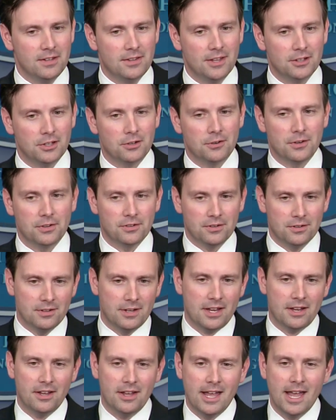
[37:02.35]
Thank you, Chris.
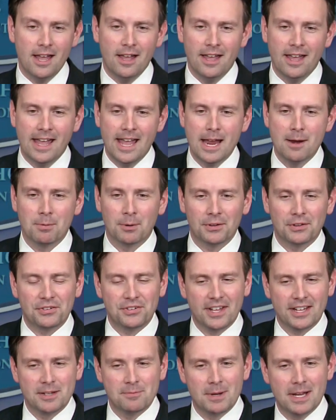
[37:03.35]
Yeah, April, a
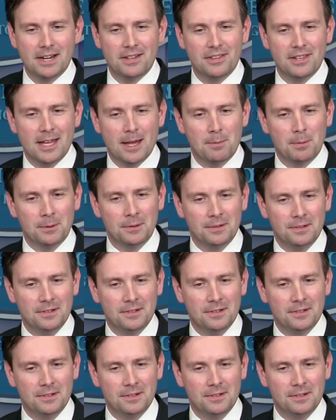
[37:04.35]
second bite of the apple.